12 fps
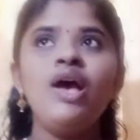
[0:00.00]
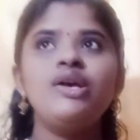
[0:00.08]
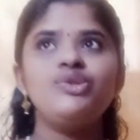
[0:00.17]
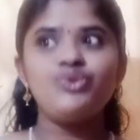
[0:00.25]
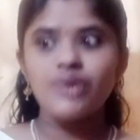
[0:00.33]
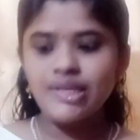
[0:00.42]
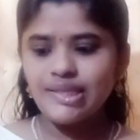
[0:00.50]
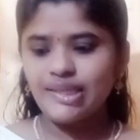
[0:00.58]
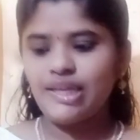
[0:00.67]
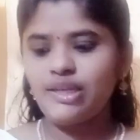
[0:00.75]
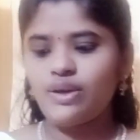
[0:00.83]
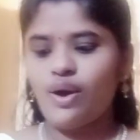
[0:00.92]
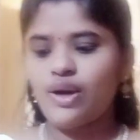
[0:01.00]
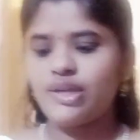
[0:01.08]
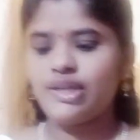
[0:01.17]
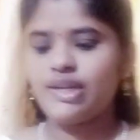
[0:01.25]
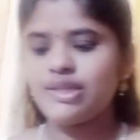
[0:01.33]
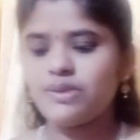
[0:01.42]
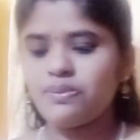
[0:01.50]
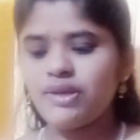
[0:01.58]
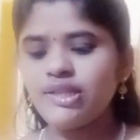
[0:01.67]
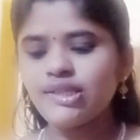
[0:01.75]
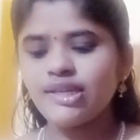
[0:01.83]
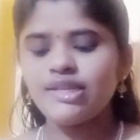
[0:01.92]
Stress incontinence
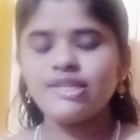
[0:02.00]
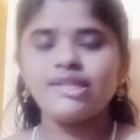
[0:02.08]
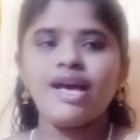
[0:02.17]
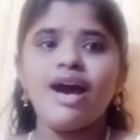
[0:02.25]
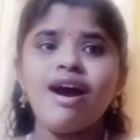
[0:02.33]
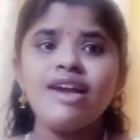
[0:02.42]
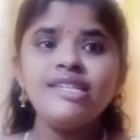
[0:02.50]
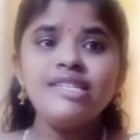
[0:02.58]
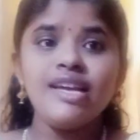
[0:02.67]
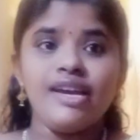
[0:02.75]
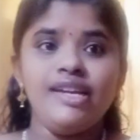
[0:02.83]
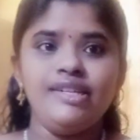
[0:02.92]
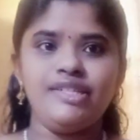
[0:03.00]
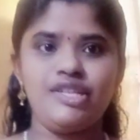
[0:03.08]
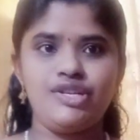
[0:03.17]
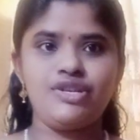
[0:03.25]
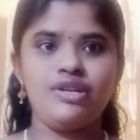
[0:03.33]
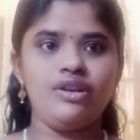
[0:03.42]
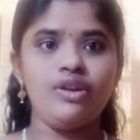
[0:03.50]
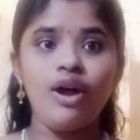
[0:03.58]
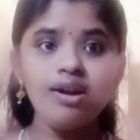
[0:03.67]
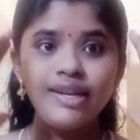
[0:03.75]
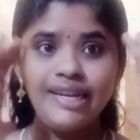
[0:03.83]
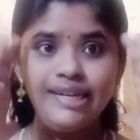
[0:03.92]
means it is unintentional,
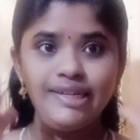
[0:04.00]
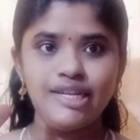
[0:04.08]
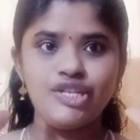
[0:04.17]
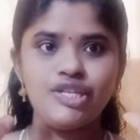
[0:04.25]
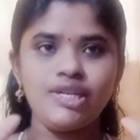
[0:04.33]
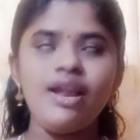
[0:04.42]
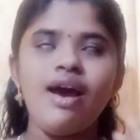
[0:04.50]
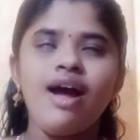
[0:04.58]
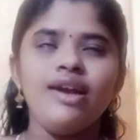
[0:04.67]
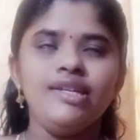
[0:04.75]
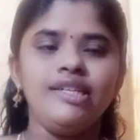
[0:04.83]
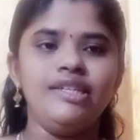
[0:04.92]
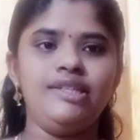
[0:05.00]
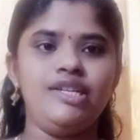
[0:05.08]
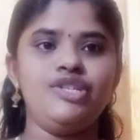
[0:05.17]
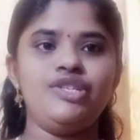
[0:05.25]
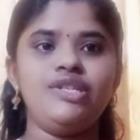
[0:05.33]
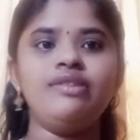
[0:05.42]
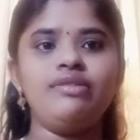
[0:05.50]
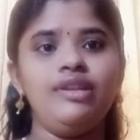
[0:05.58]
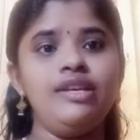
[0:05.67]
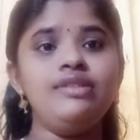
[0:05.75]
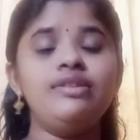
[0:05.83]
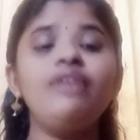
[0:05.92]
not intentional, unintentional
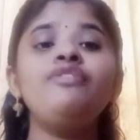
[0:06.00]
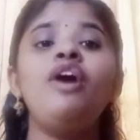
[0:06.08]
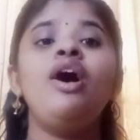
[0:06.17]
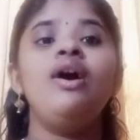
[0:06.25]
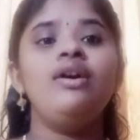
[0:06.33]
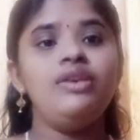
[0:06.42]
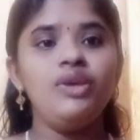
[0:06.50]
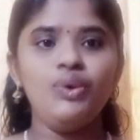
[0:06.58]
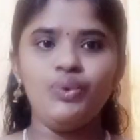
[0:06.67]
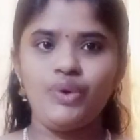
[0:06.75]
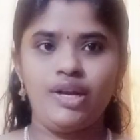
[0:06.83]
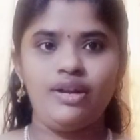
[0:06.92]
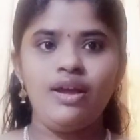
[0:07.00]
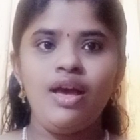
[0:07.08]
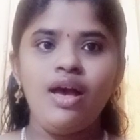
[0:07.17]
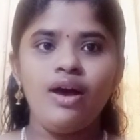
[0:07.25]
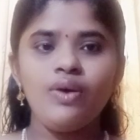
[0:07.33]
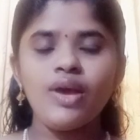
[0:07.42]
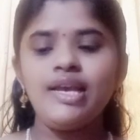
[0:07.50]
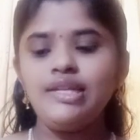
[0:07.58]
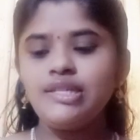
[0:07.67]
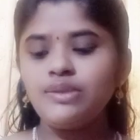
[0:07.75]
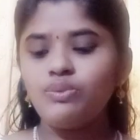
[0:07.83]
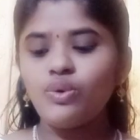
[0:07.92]
release of urine. Okay, it
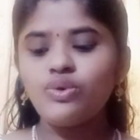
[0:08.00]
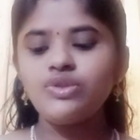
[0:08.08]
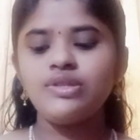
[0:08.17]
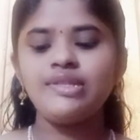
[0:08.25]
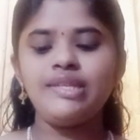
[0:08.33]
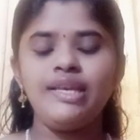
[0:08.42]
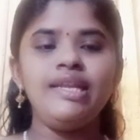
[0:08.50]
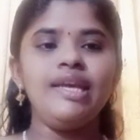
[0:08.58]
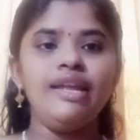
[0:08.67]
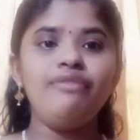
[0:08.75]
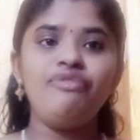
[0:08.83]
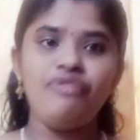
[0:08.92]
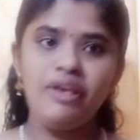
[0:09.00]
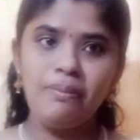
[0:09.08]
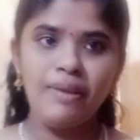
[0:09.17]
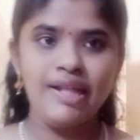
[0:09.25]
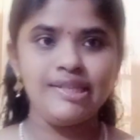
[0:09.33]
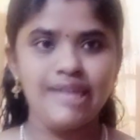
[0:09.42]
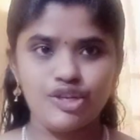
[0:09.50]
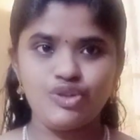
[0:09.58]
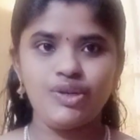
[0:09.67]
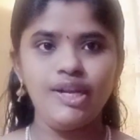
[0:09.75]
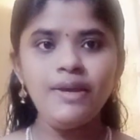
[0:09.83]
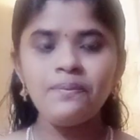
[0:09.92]
is most seen in females
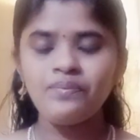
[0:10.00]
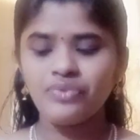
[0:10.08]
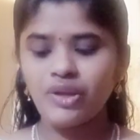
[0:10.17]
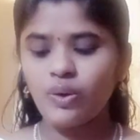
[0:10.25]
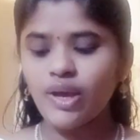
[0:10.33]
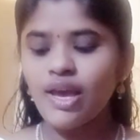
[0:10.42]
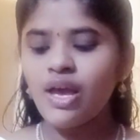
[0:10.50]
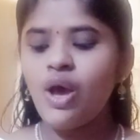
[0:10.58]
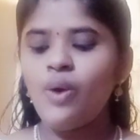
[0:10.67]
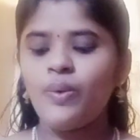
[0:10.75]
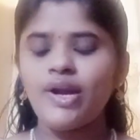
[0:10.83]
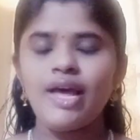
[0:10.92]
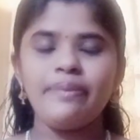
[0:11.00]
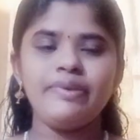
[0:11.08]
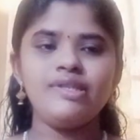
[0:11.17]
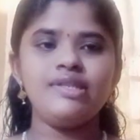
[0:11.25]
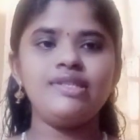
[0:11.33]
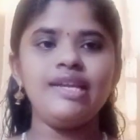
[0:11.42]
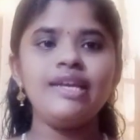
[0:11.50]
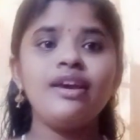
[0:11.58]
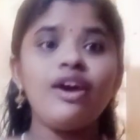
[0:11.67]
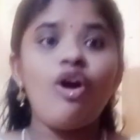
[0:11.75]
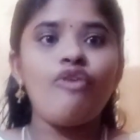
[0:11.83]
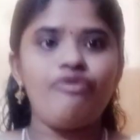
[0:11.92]
actually. Okay, what happens is like
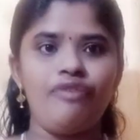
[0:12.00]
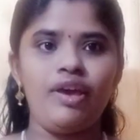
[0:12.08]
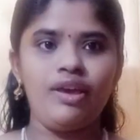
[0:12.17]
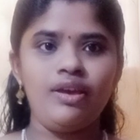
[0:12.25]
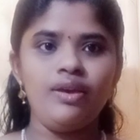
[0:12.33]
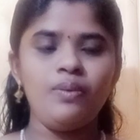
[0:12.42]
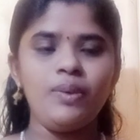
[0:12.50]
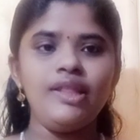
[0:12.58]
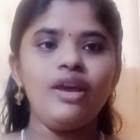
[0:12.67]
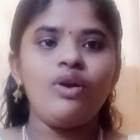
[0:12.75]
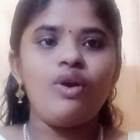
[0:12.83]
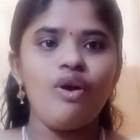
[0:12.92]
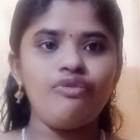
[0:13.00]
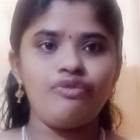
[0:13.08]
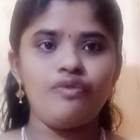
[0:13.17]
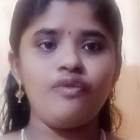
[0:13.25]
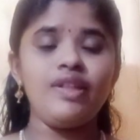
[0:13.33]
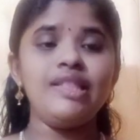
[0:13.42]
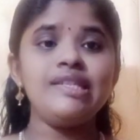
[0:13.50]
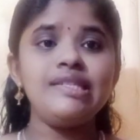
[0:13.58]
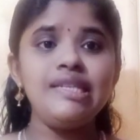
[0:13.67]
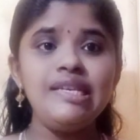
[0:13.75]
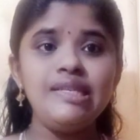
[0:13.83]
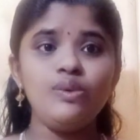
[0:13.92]
coughing. When they cough, when they
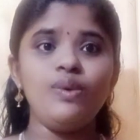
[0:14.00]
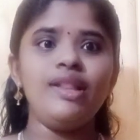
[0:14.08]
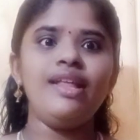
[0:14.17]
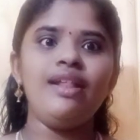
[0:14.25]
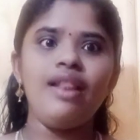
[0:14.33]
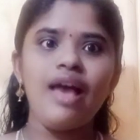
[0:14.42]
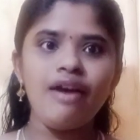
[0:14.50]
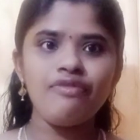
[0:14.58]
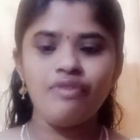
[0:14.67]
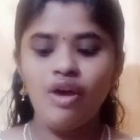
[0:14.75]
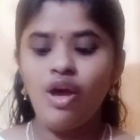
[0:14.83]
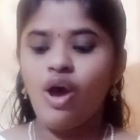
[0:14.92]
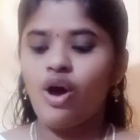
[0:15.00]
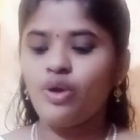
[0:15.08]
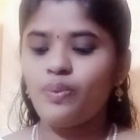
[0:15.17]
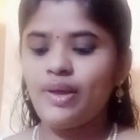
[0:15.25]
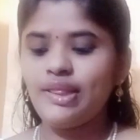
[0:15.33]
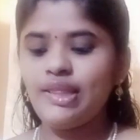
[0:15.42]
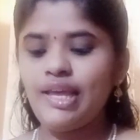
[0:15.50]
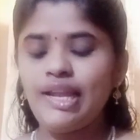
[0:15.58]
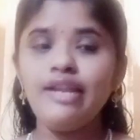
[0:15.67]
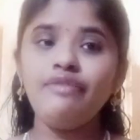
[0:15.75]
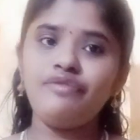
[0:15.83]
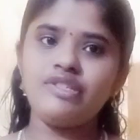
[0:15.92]
sneeze, when they laugh, or when they
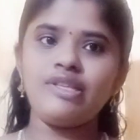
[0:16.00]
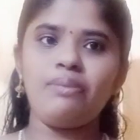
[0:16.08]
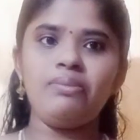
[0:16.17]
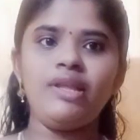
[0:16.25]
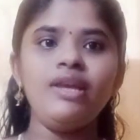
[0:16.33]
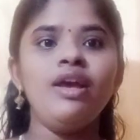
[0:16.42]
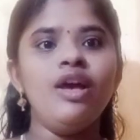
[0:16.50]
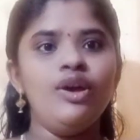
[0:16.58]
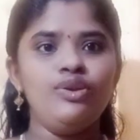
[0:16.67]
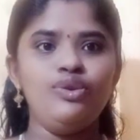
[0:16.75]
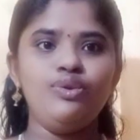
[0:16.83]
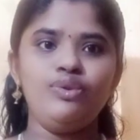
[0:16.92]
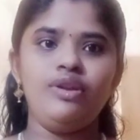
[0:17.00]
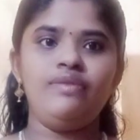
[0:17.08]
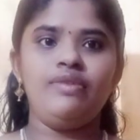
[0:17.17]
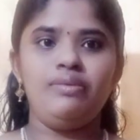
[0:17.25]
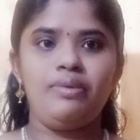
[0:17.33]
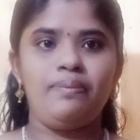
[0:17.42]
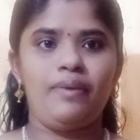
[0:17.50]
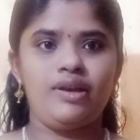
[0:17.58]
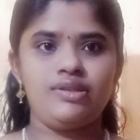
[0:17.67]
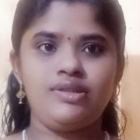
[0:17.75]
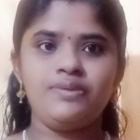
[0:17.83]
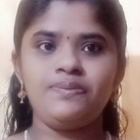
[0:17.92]
lift something, urine will be
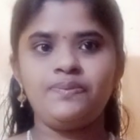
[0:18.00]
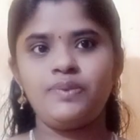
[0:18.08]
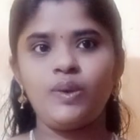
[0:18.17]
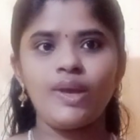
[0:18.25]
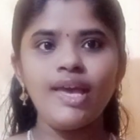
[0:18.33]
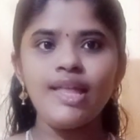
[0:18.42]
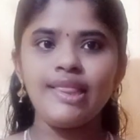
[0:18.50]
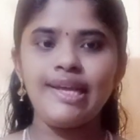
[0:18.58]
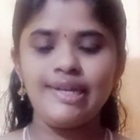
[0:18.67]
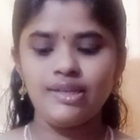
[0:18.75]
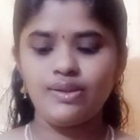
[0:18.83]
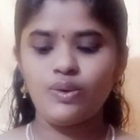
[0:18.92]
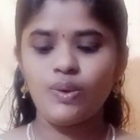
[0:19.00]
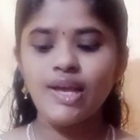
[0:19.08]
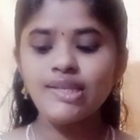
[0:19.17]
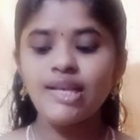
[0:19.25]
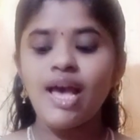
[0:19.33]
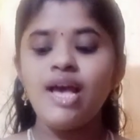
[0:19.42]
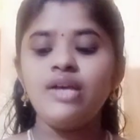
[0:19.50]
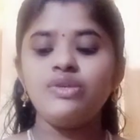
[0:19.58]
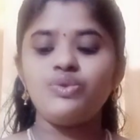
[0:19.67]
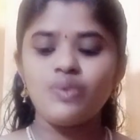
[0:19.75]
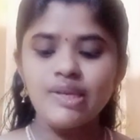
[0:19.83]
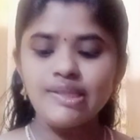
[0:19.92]
passed. Okay, that is known as
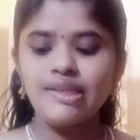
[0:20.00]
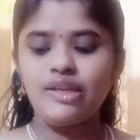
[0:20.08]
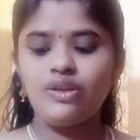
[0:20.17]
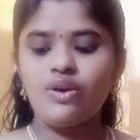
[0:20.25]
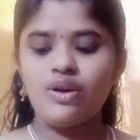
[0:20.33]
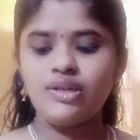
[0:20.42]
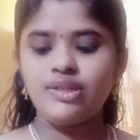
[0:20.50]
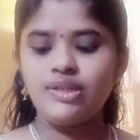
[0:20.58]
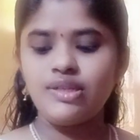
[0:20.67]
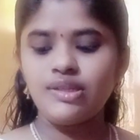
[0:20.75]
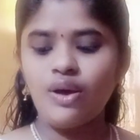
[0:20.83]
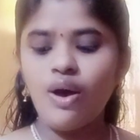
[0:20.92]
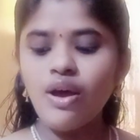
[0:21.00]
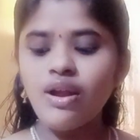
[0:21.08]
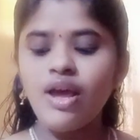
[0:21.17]
stress incontinence or